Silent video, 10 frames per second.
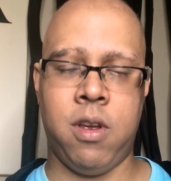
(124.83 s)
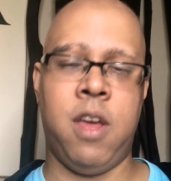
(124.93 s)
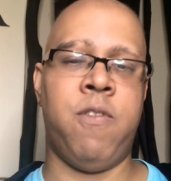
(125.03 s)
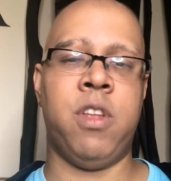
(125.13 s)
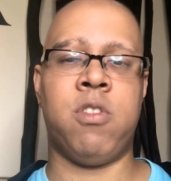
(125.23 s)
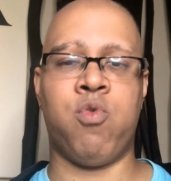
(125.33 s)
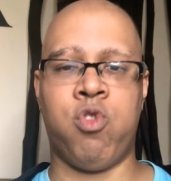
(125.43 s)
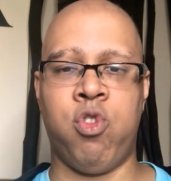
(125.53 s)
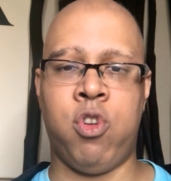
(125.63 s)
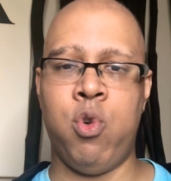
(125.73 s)
If it's
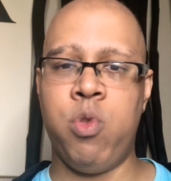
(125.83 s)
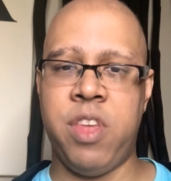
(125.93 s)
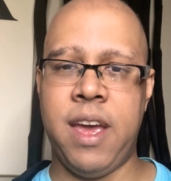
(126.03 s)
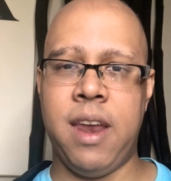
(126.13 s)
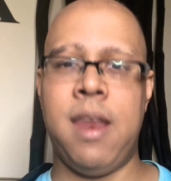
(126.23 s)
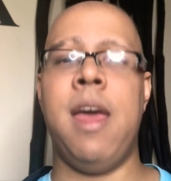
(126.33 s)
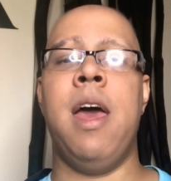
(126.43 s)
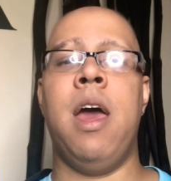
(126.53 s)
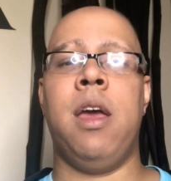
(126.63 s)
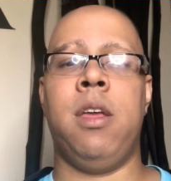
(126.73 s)
too thin,
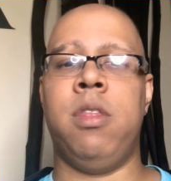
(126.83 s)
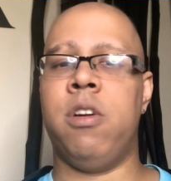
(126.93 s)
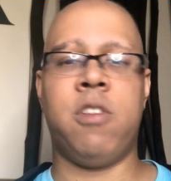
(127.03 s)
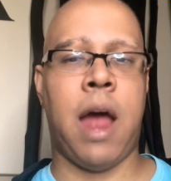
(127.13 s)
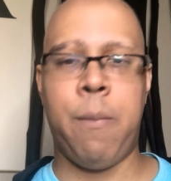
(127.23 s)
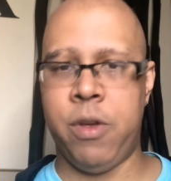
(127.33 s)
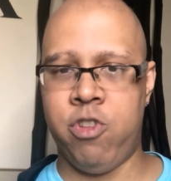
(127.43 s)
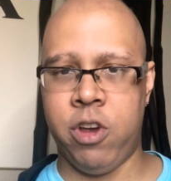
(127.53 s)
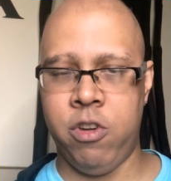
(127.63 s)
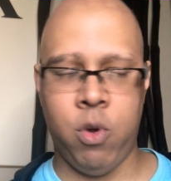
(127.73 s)
there's not much
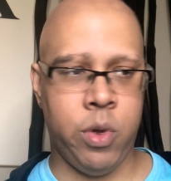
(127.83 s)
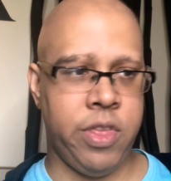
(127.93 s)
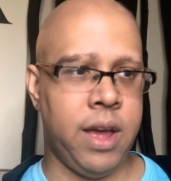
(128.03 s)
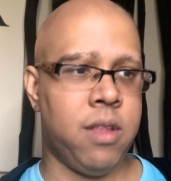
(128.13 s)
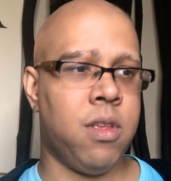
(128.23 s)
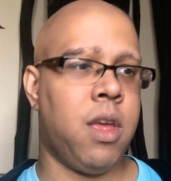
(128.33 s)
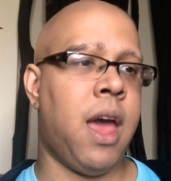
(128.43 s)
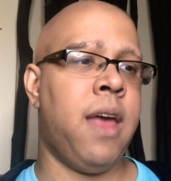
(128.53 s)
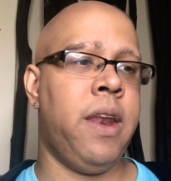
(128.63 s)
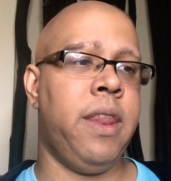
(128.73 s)
you can do with it.
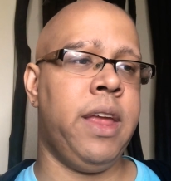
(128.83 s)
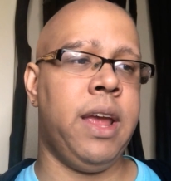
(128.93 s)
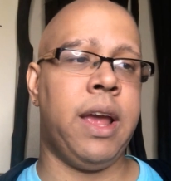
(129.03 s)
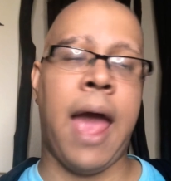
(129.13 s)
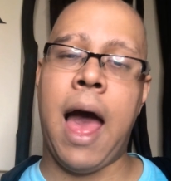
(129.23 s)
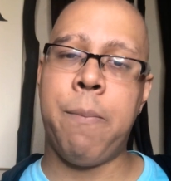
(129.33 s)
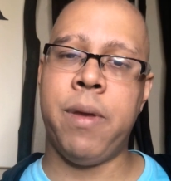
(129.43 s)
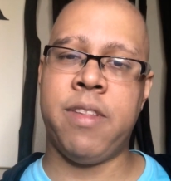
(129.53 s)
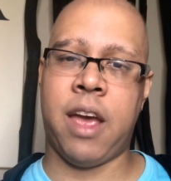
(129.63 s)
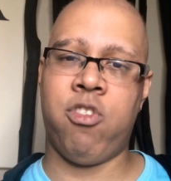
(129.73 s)
And the cap
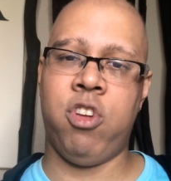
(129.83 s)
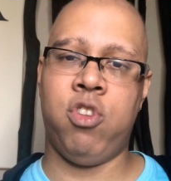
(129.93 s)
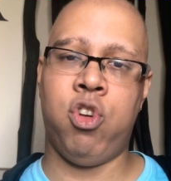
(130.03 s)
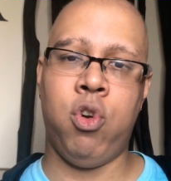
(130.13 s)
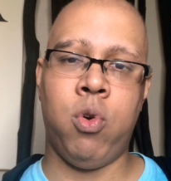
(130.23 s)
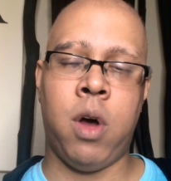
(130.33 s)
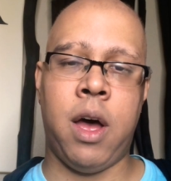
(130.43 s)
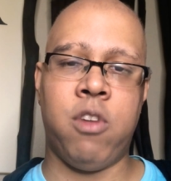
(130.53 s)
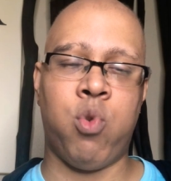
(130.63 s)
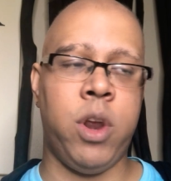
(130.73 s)
is actually
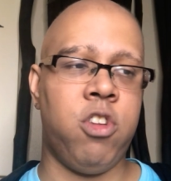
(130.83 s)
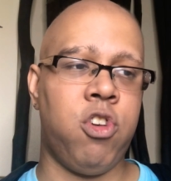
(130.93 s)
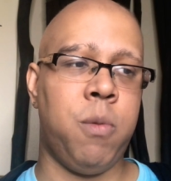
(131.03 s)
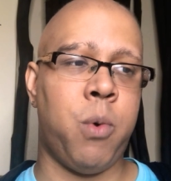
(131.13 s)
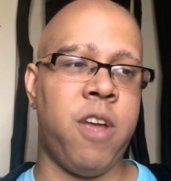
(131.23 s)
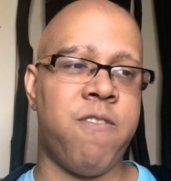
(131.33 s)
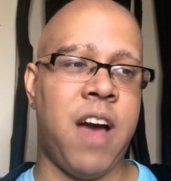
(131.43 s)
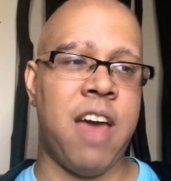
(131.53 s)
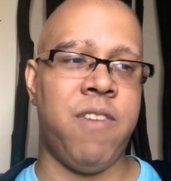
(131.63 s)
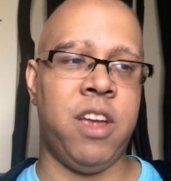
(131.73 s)

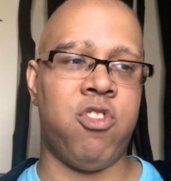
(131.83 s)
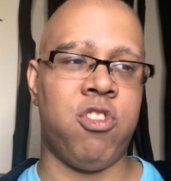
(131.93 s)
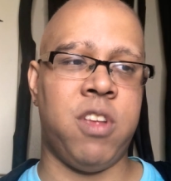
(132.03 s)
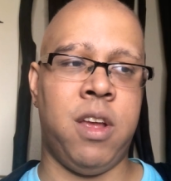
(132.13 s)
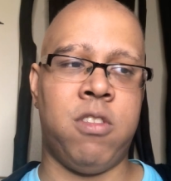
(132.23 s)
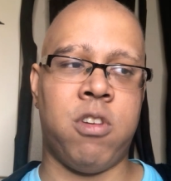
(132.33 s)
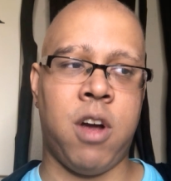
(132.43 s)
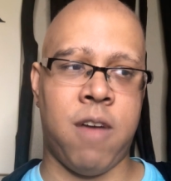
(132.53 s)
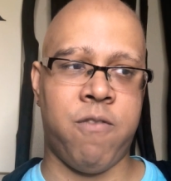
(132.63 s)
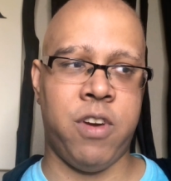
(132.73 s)
22.5 inches in
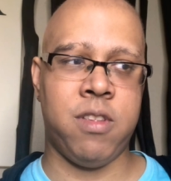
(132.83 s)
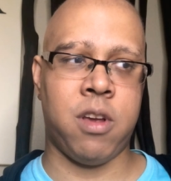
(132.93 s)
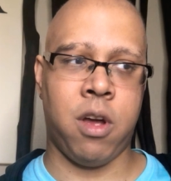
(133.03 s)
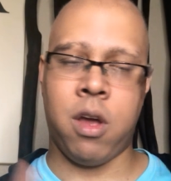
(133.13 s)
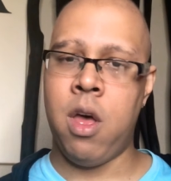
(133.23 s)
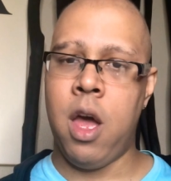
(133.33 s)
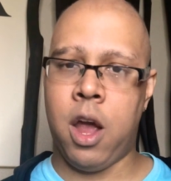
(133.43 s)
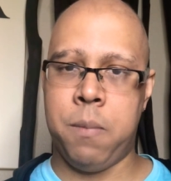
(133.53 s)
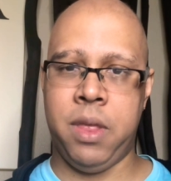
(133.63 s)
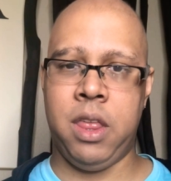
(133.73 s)
circumference,
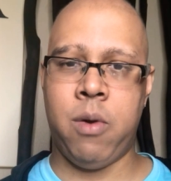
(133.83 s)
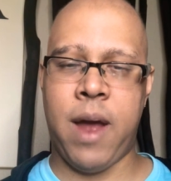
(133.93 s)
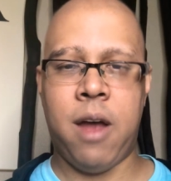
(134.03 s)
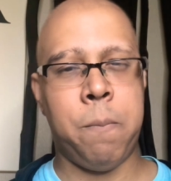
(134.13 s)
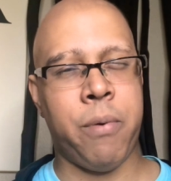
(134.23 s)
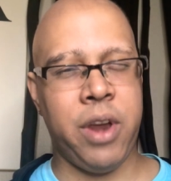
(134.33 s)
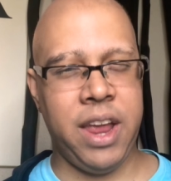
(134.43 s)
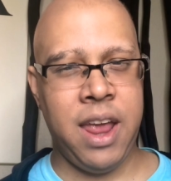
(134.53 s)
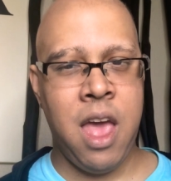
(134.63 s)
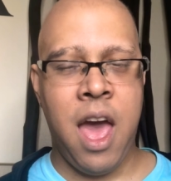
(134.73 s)
completely round,
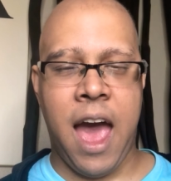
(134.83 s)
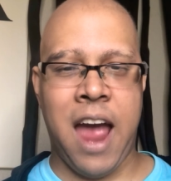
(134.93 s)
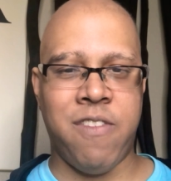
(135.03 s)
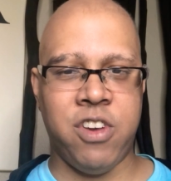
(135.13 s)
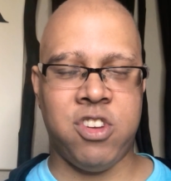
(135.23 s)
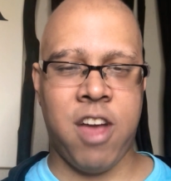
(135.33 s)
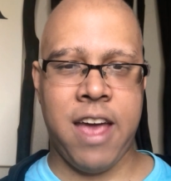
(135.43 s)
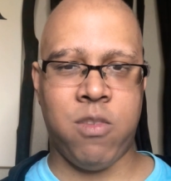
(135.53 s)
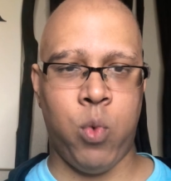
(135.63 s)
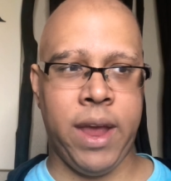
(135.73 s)
pretty average
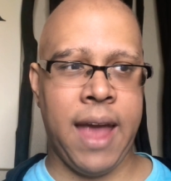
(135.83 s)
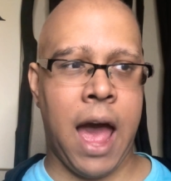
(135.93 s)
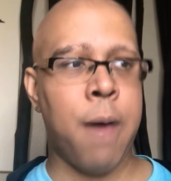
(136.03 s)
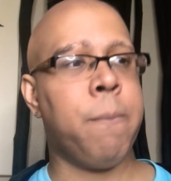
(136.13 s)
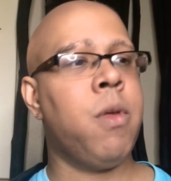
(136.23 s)
size wig cap.